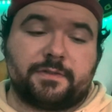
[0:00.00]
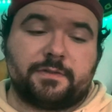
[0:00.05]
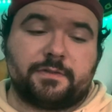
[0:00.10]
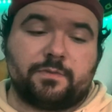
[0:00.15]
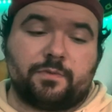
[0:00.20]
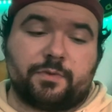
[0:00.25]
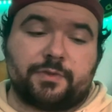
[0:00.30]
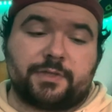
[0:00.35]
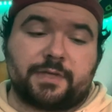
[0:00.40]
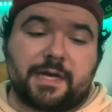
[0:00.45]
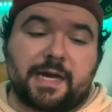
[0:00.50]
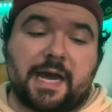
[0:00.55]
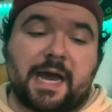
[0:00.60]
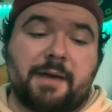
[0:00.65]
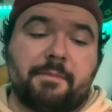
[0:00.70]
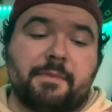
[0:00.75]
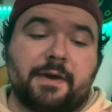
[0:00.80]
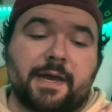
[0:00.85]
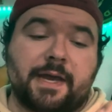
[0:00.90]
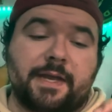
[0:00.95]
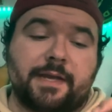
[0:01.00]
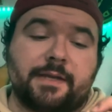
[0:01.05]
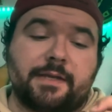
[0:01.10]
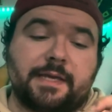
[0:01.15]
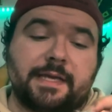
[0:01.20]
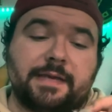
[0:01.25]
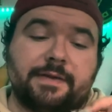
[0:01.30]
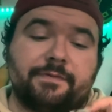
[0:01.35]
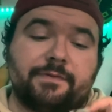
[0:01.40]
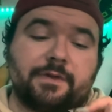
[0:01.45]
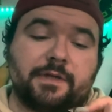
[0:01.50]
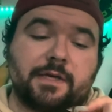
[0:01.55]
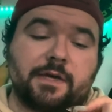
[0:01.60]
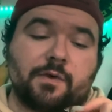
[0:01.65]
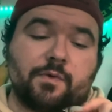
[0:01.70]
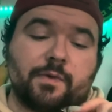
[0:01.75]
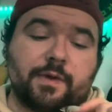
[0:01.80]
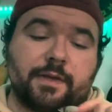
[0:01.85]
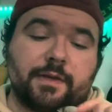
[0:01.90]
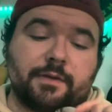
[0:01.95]
which I might even go
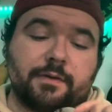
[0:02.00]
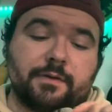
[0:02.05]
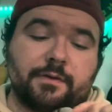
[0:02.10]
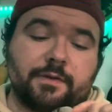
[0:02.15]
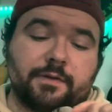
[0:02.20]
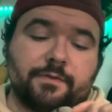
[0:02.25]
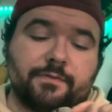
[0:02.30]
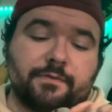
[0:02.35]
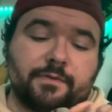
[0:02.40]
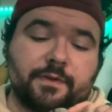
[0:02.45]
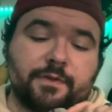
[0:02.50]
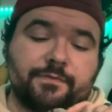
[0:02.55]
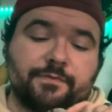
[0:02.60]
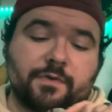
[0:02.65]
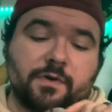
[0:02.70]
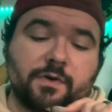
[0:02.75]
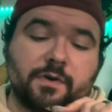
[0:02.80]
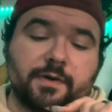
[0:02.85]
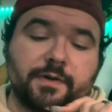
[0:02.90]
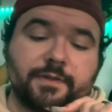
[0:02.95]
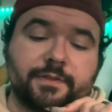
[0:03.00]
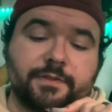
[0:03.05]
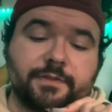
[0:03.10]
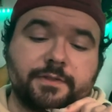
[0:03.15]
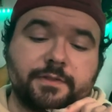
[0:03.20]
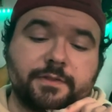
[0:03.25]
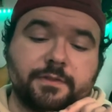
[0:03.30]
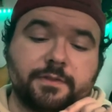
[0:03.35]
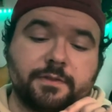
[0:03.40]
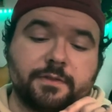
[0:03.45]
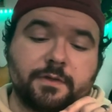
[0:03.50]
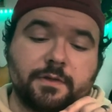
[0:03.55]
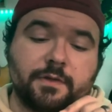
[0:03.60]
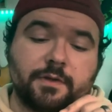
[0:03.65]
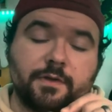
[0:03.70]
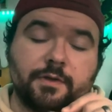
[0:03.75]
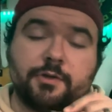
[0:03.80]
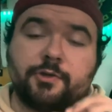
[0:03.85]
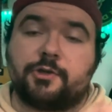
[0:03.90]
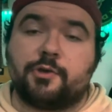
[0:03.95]
in as far as
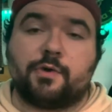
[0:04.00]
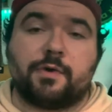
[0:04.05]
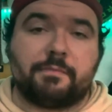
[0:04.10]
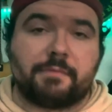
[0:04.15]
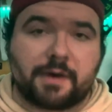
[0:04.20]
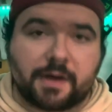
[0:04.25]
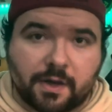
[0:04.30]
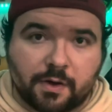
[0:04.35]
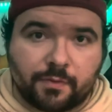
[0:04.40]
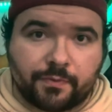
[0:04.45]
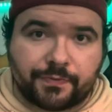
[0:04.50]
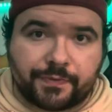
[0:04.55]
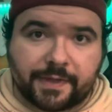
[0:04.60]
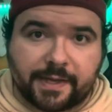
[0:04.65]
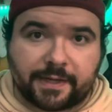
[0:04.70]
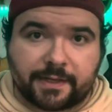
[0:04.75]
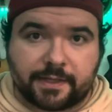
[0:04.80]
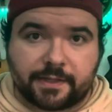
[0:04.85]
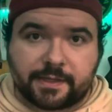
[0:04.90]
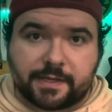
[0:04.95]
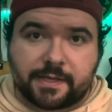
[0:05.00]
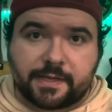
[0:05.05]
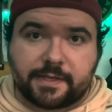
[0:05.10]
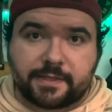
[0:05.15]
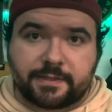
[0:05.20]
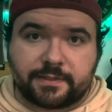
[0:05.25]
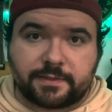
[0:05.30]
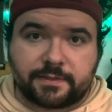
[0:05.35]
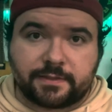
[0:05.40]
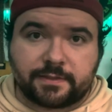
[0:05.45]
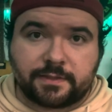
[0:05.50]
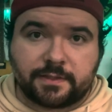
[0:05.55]
doing my own thing to these